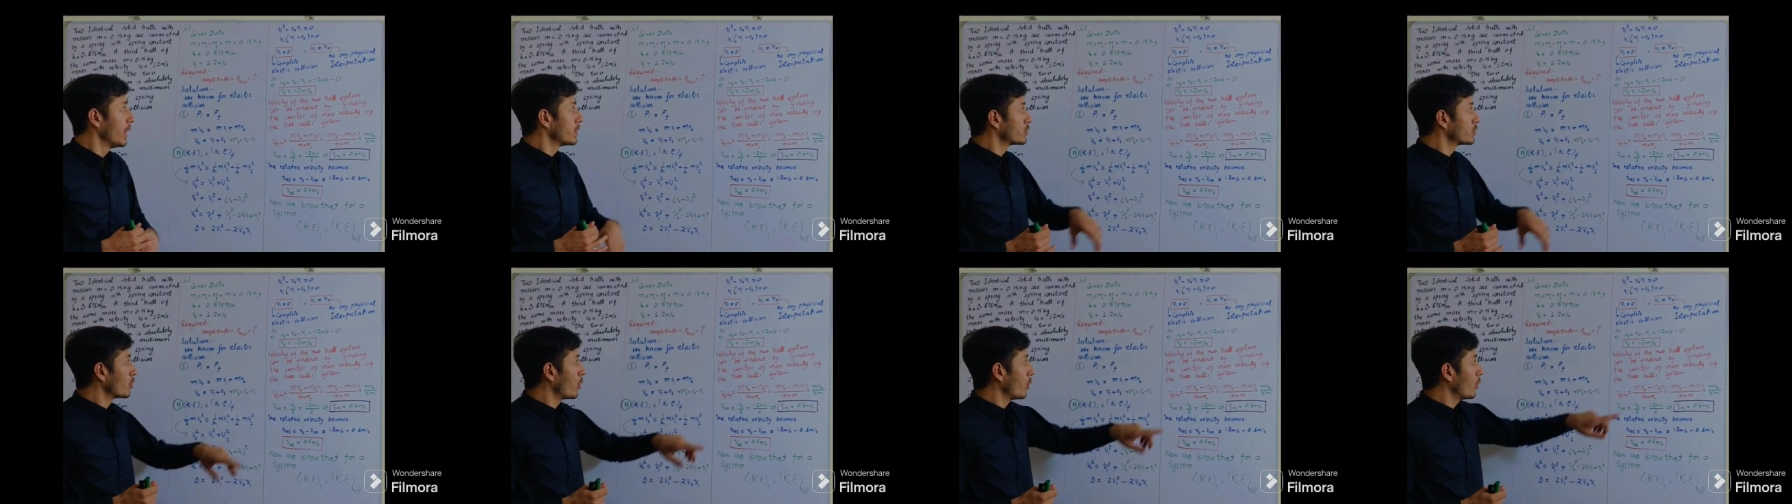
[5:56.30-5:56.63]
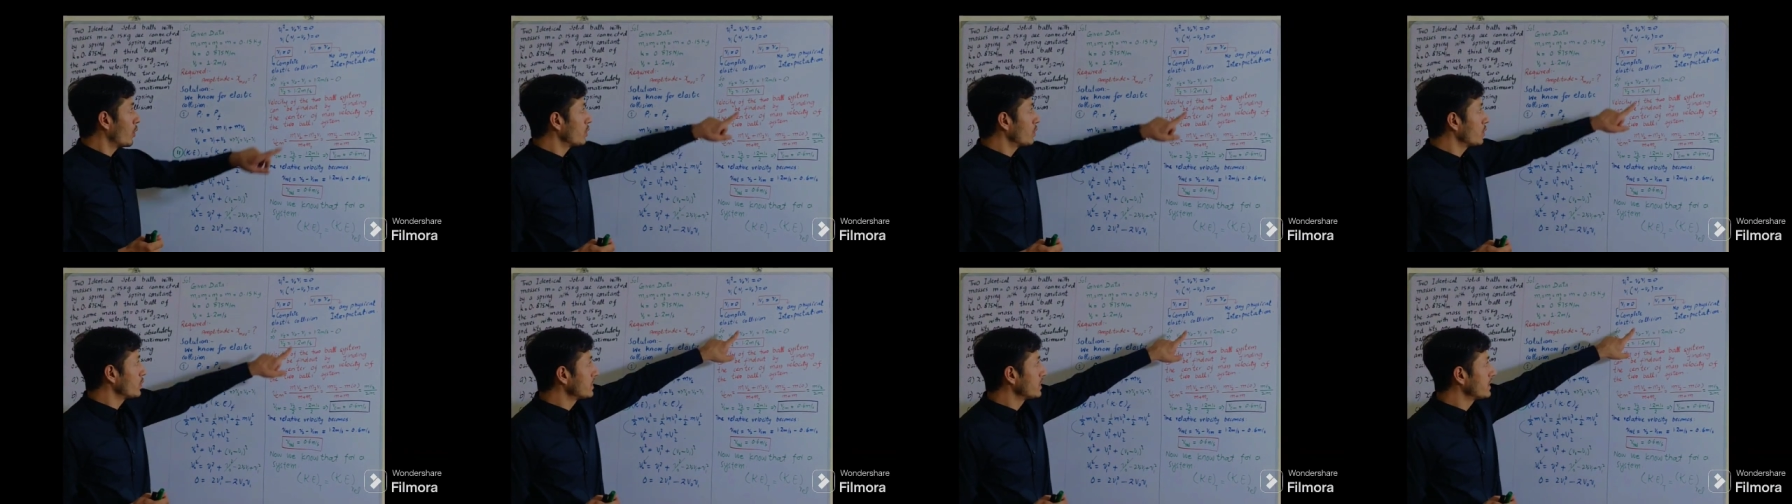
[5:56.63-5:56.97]

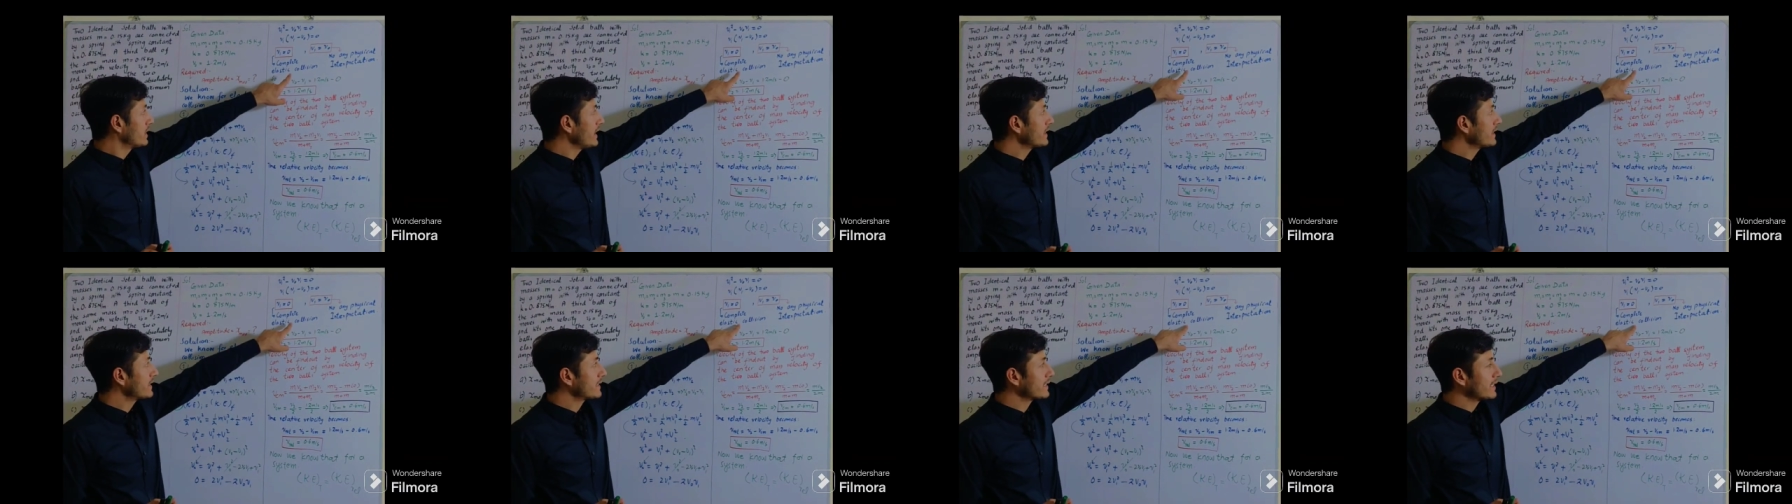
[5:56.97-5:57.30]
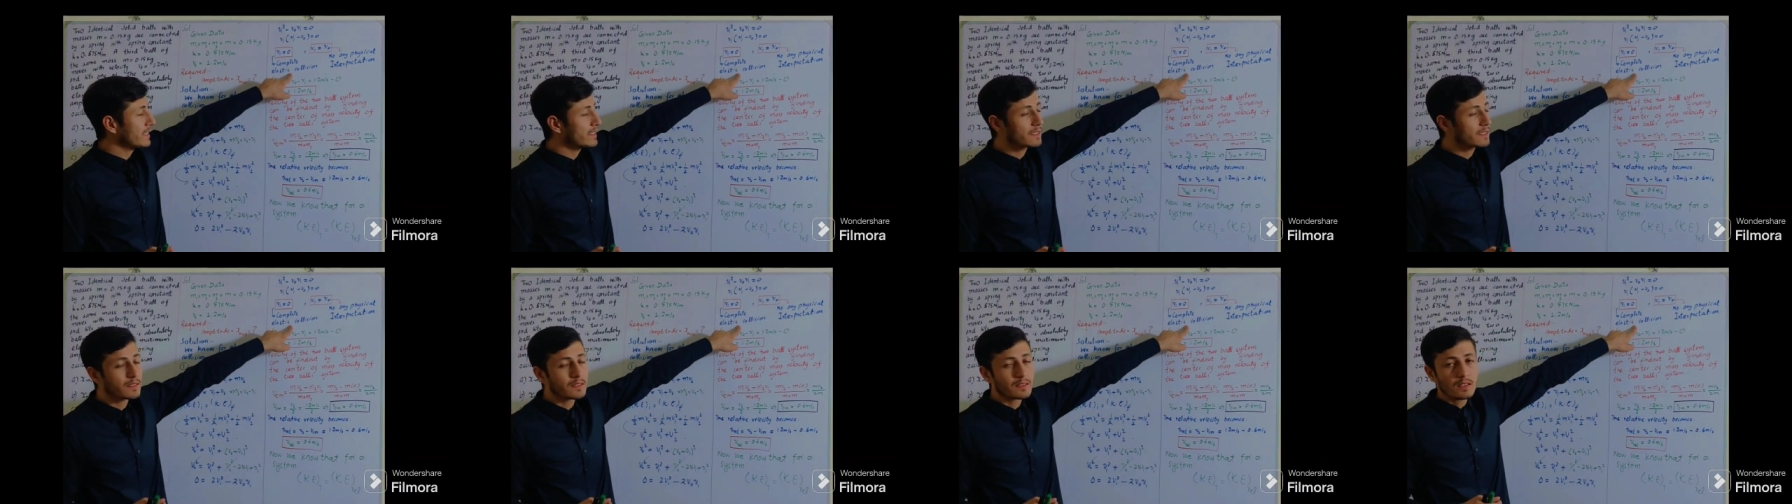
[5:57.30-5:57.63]
So this
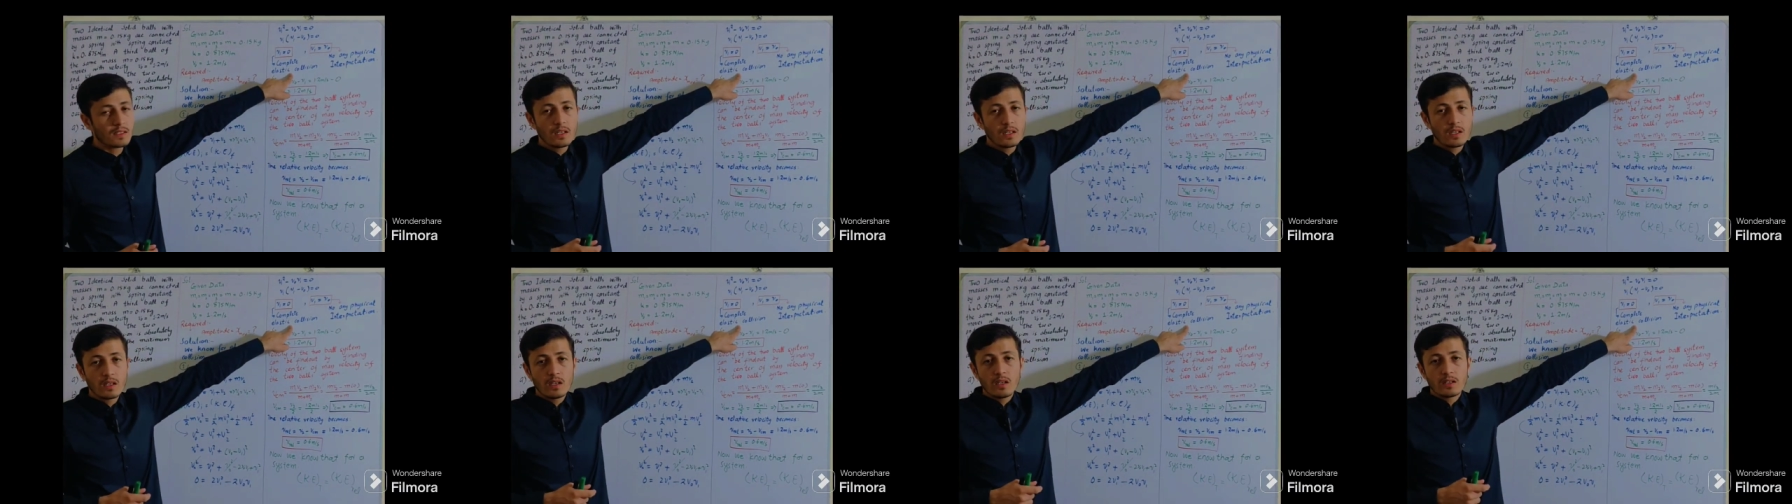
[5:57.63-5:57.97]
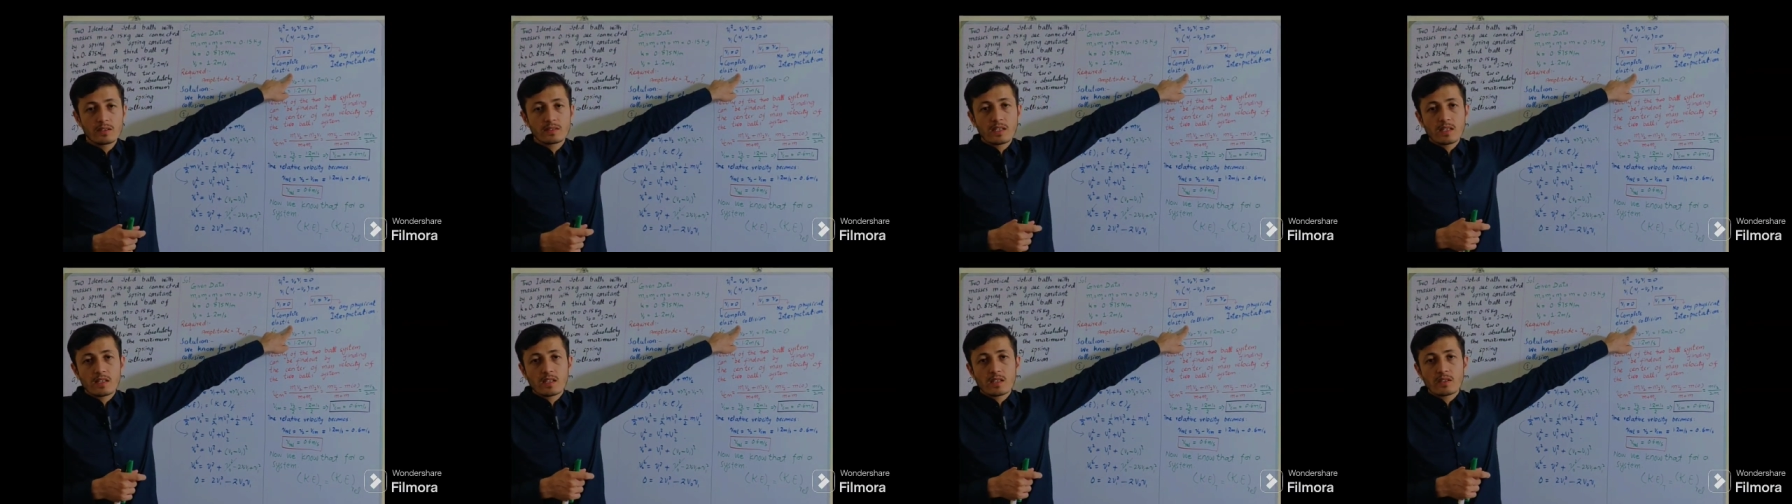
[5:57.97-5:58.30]
is
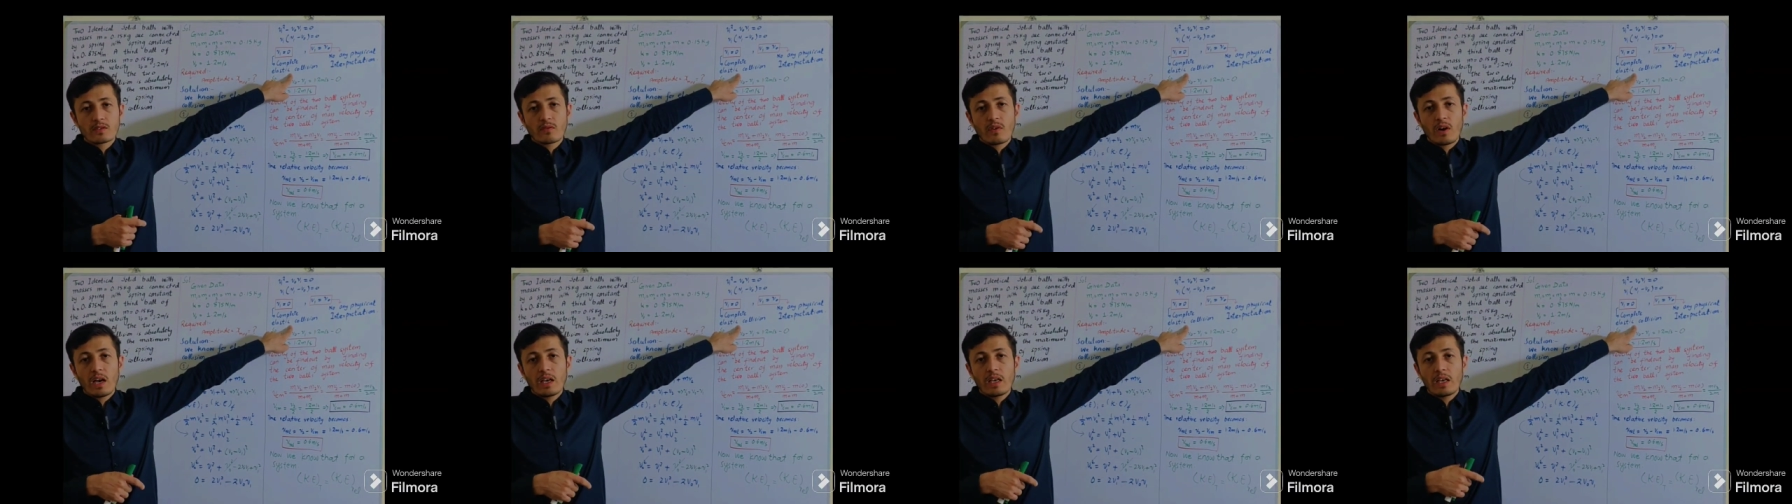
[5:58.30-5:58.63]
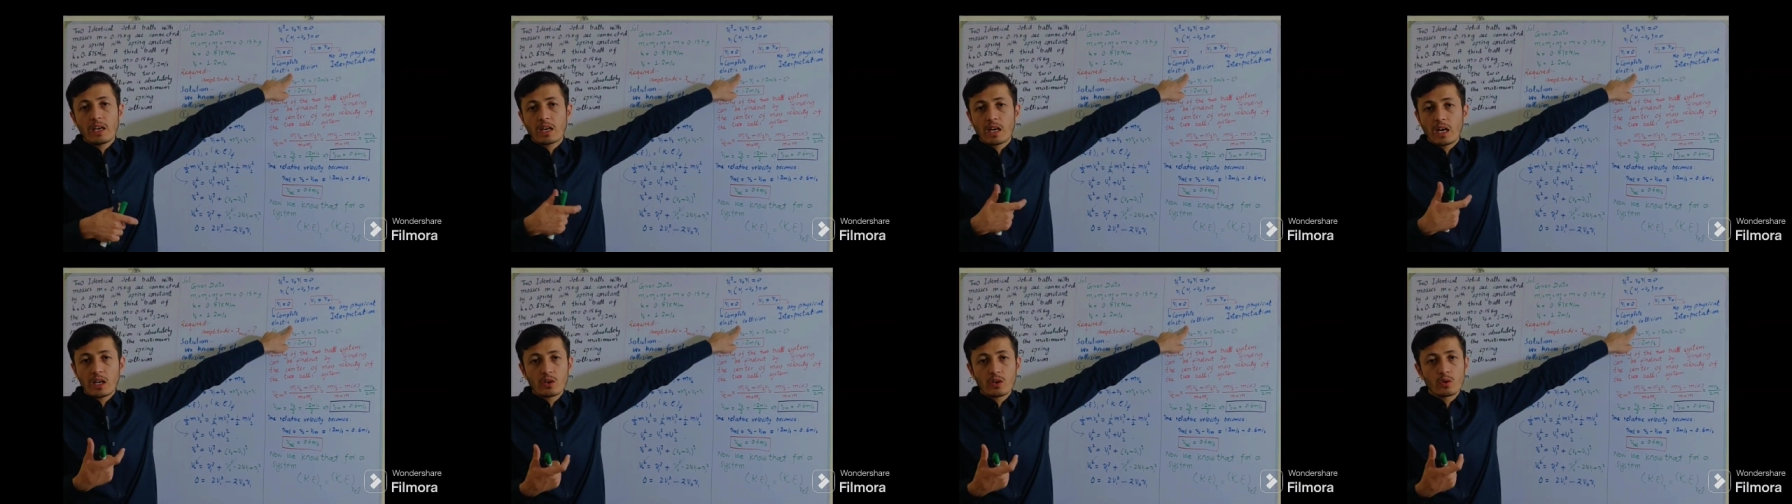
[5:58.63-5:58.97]
satisfied
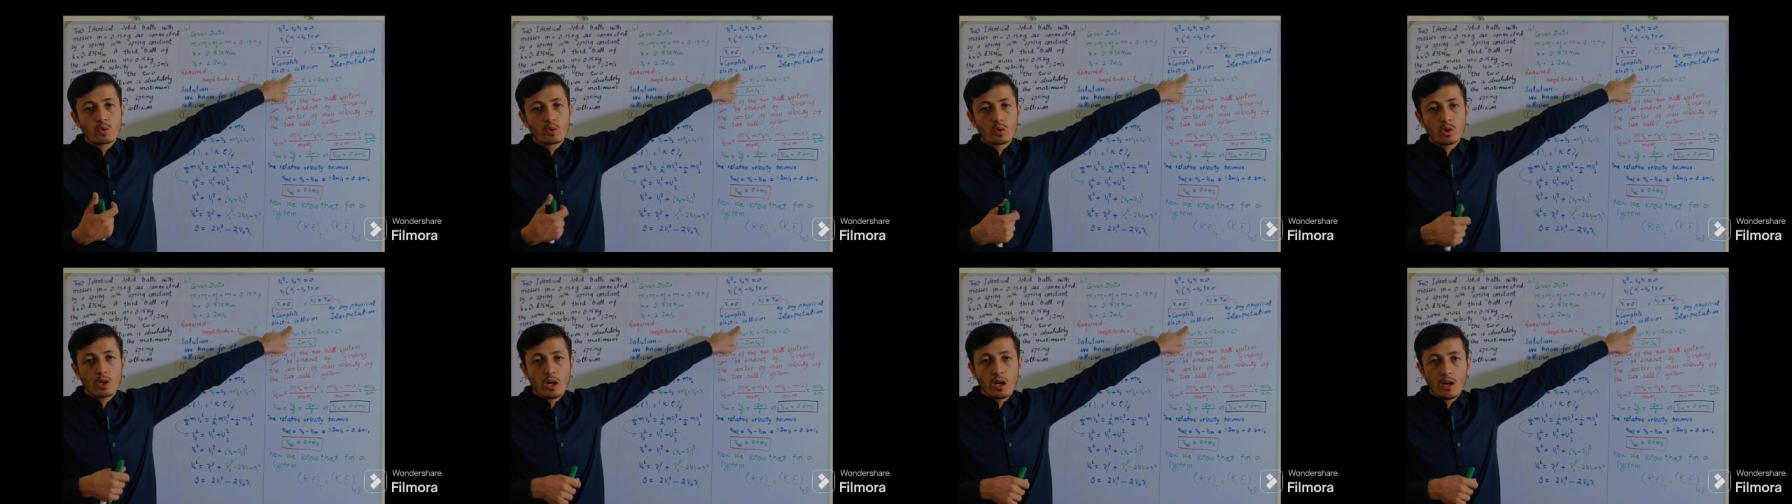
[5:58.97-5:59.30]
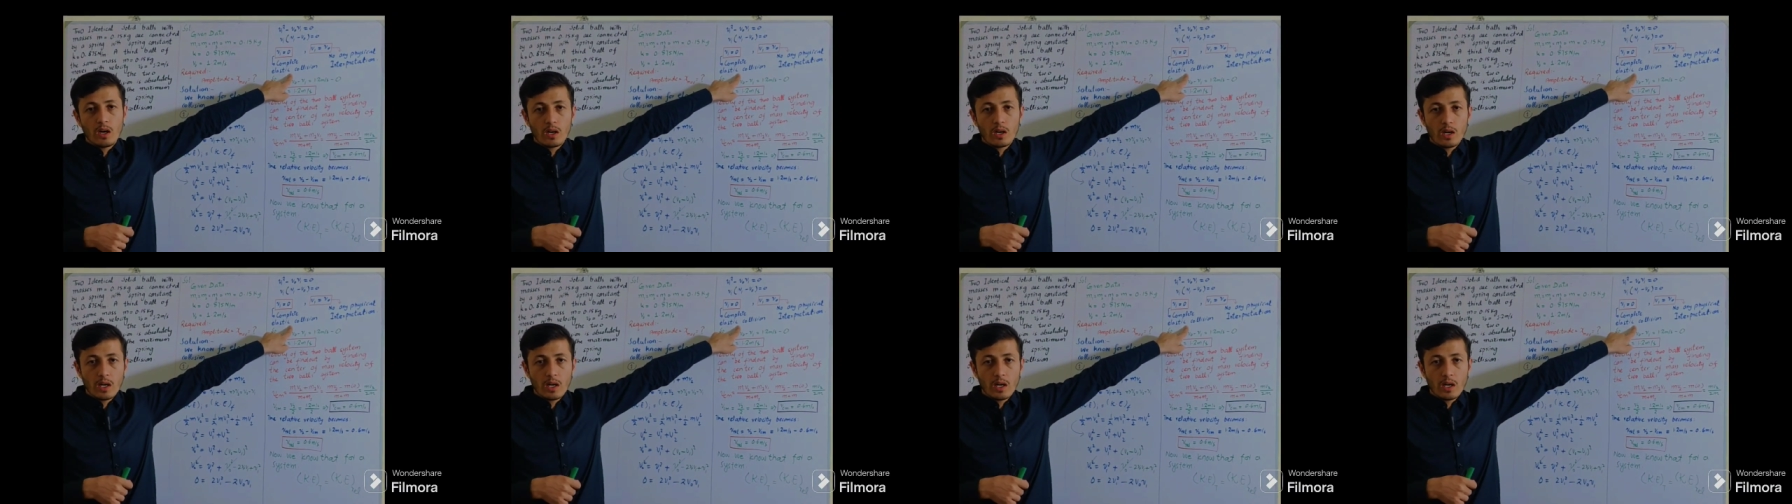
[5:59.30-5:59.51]
according to the